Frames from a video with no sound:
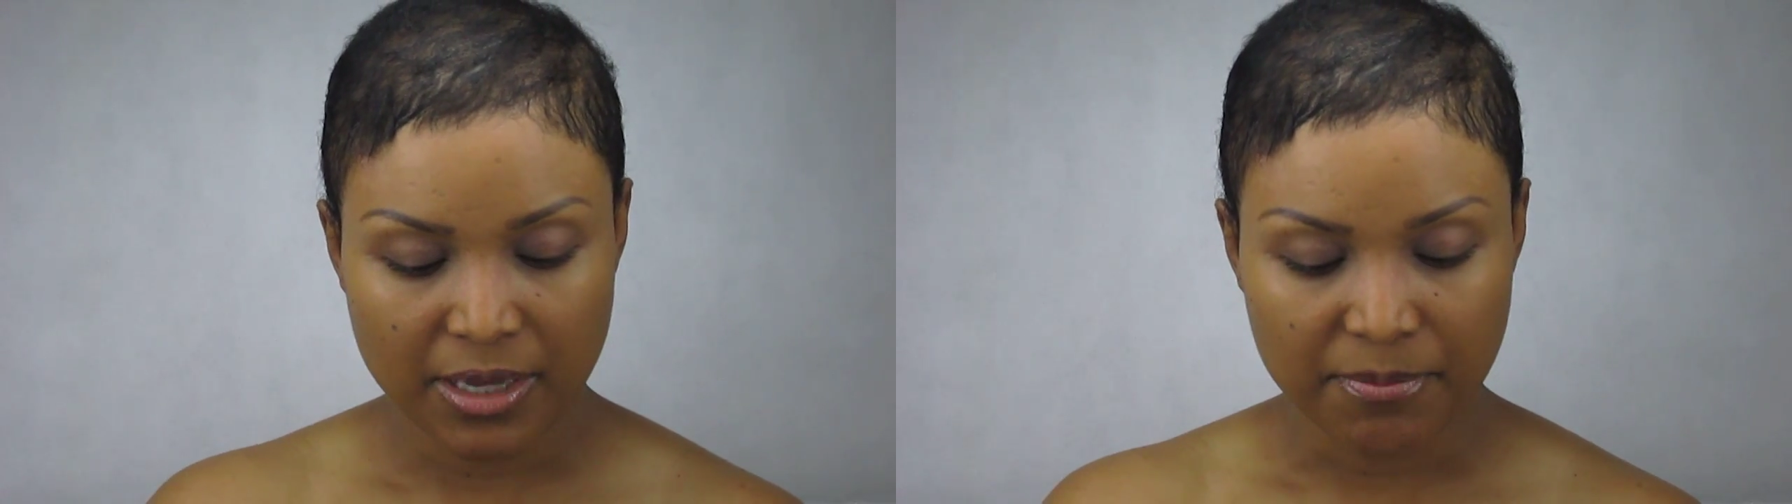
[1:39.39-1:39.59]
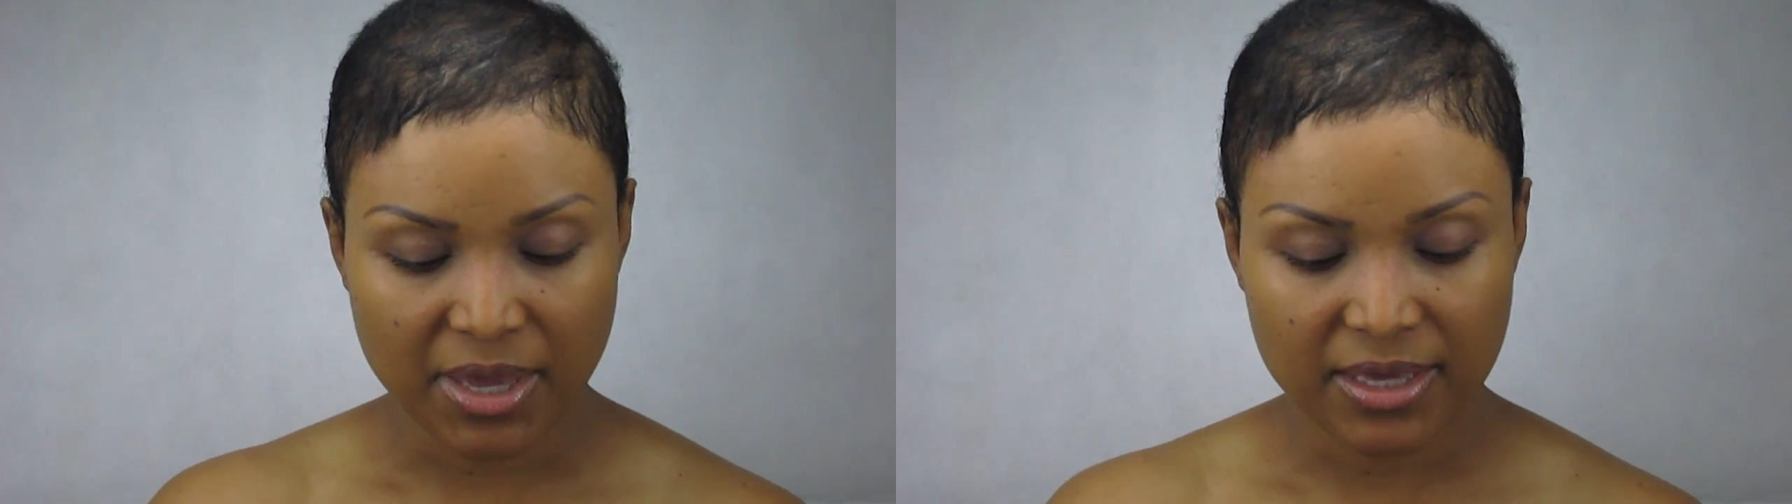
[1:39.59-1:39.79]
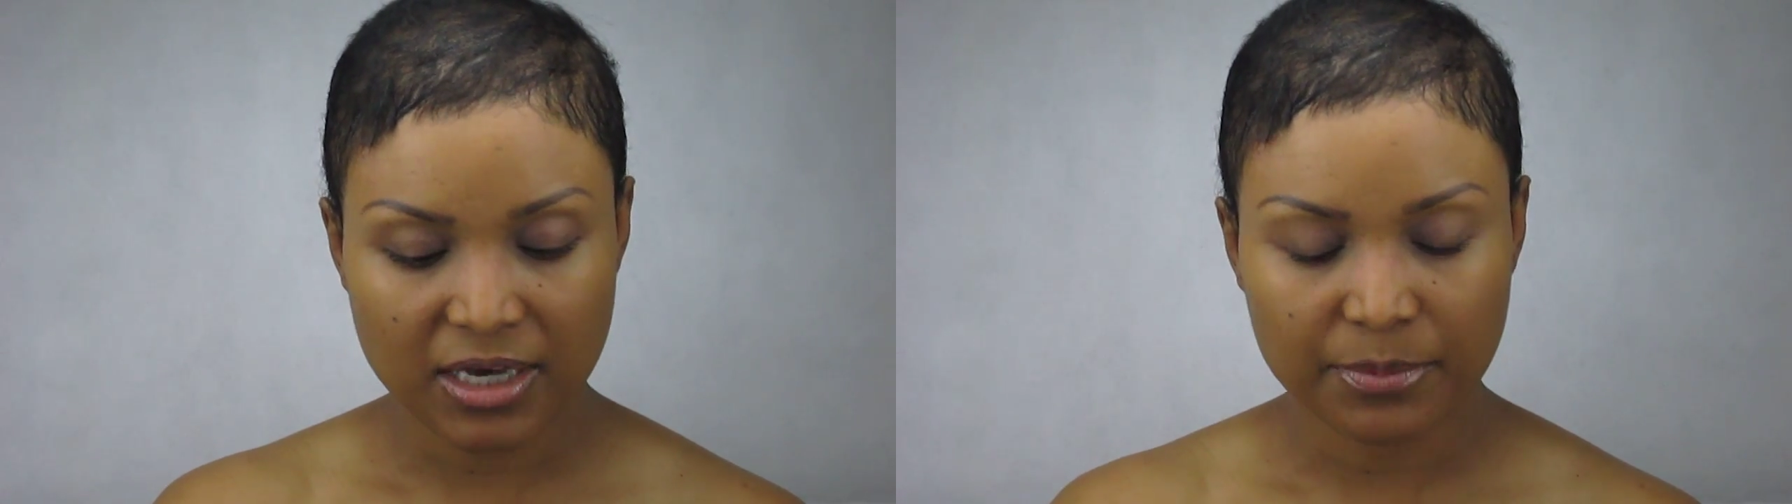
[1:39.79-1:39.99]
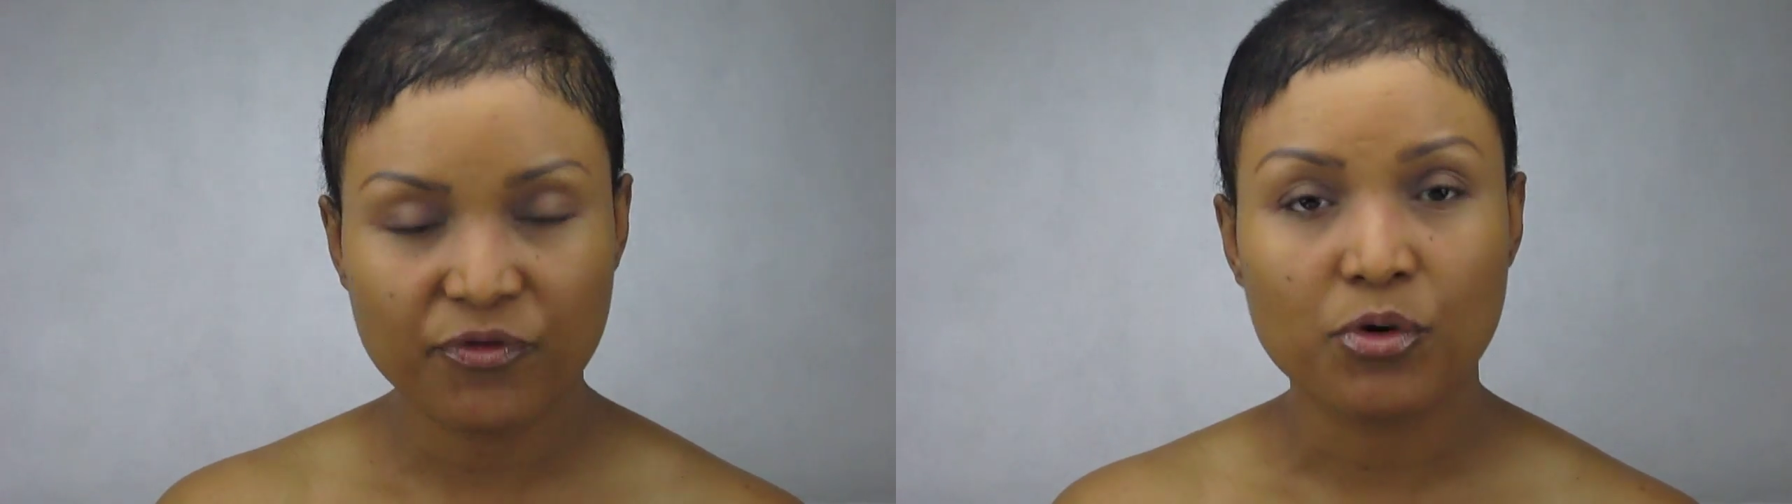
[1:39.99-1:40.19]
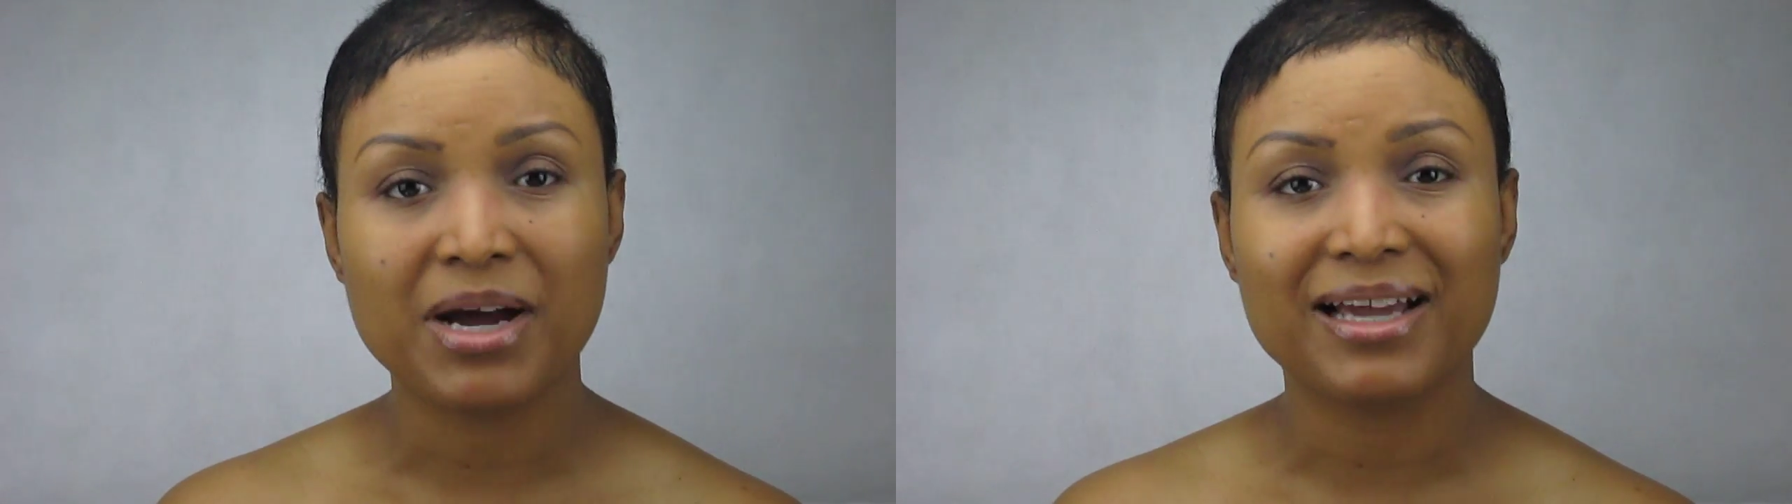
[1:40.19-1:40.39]
Makeup
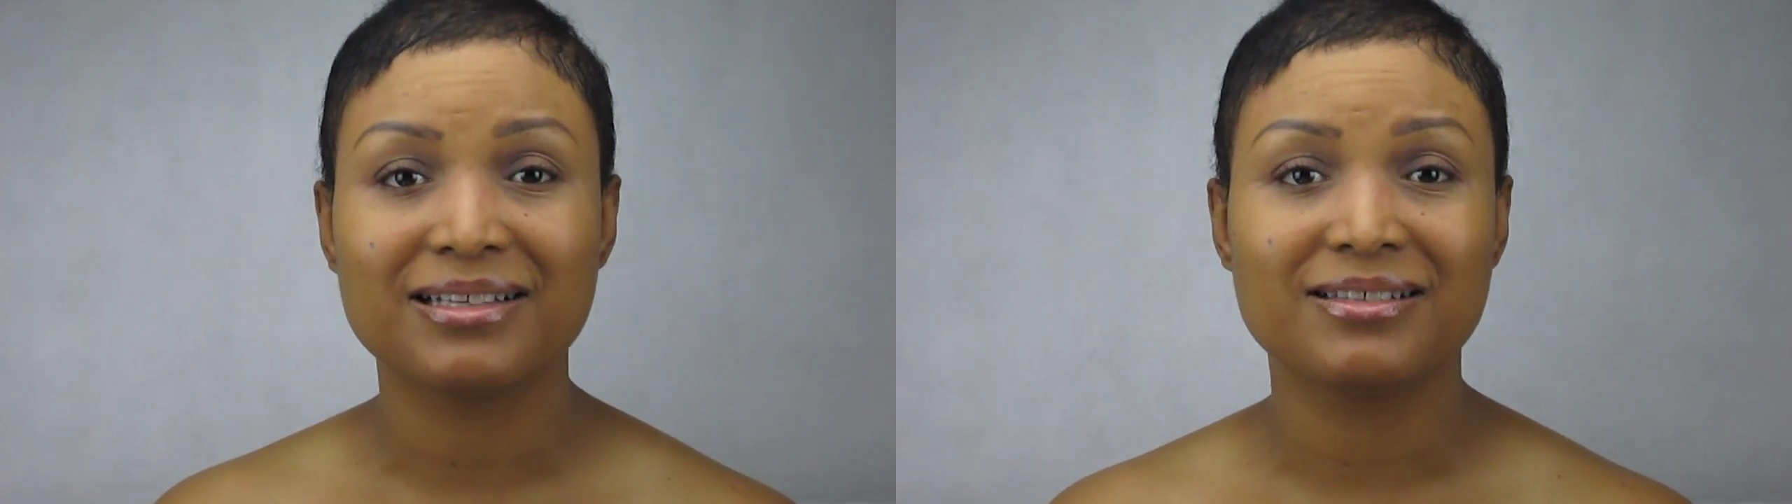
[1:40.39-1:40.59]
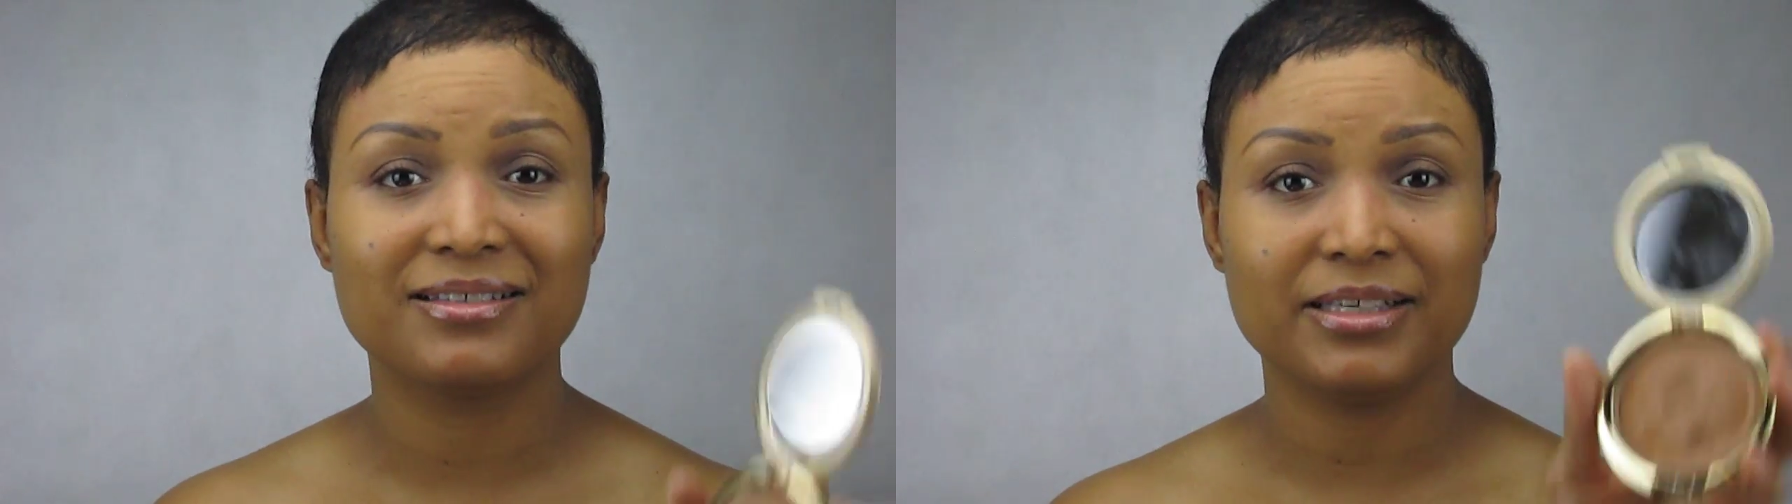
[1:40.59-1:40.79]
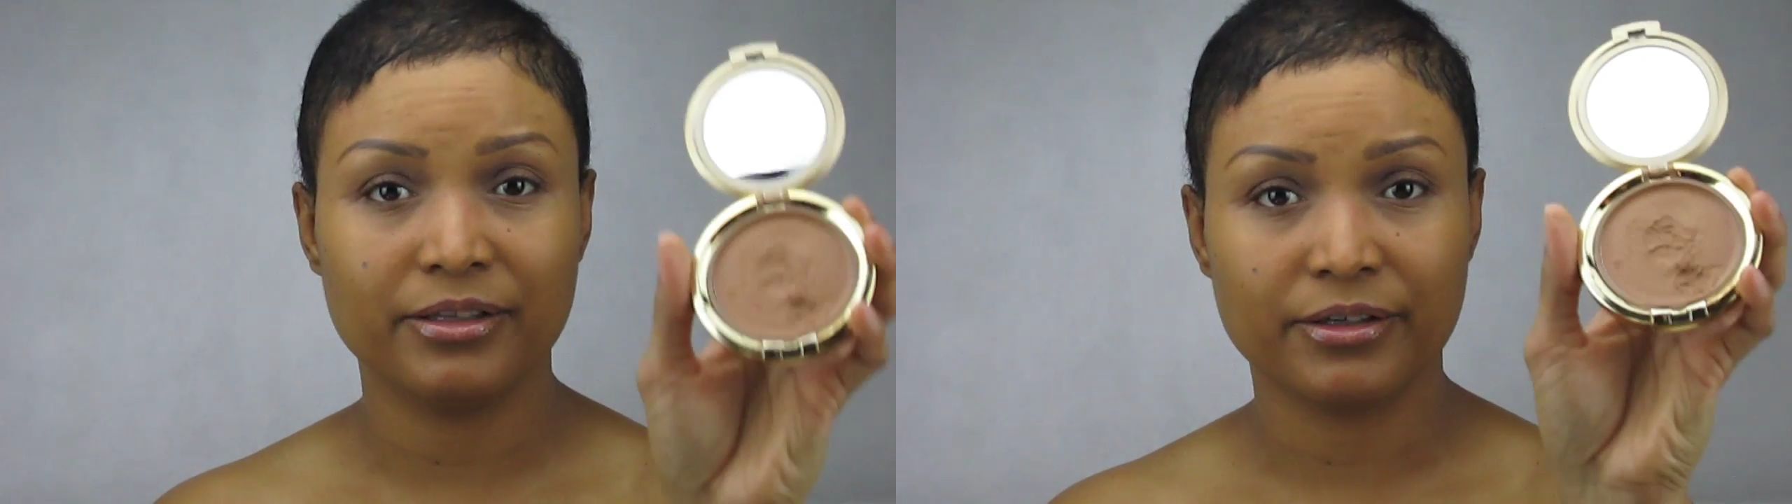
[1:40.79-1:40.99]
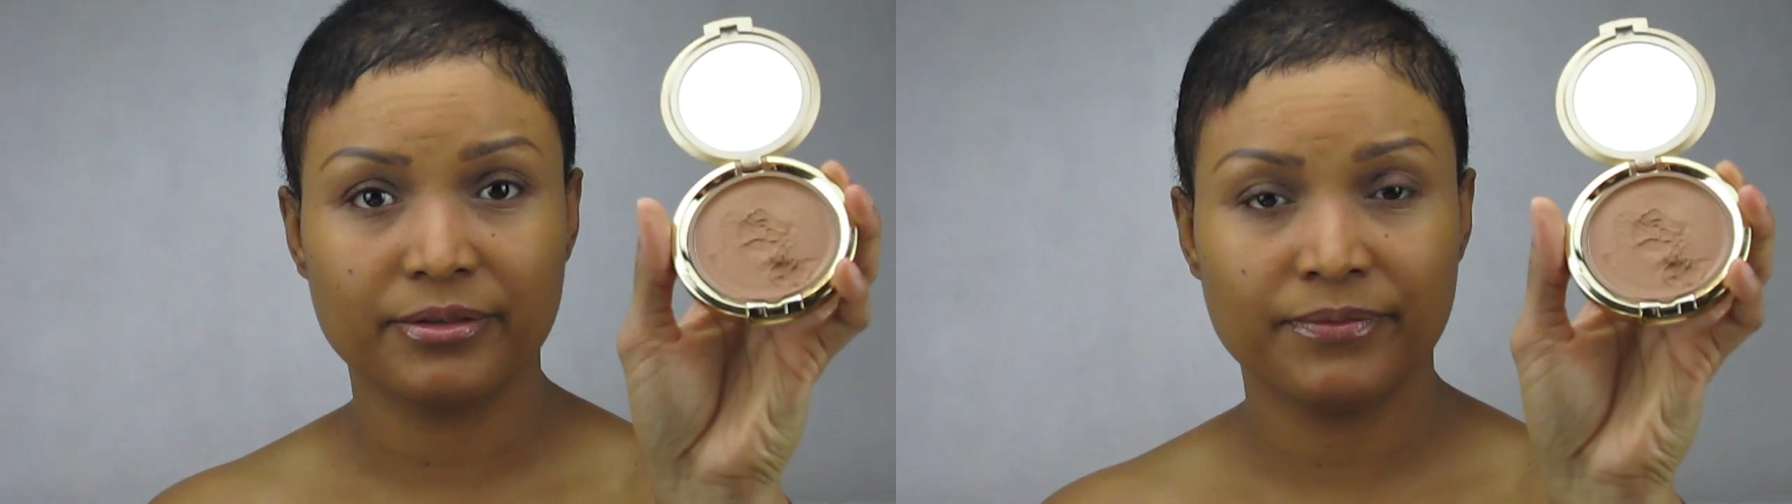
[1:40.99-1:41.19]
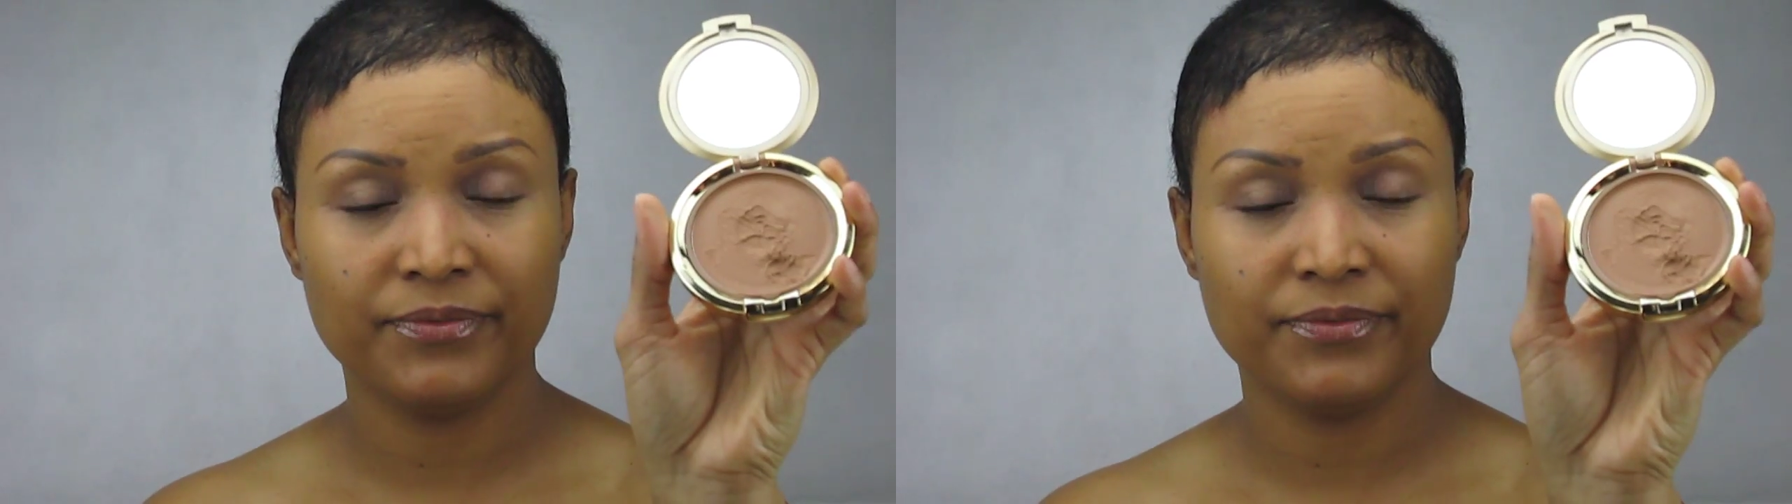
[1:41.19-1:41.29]
for my concealer.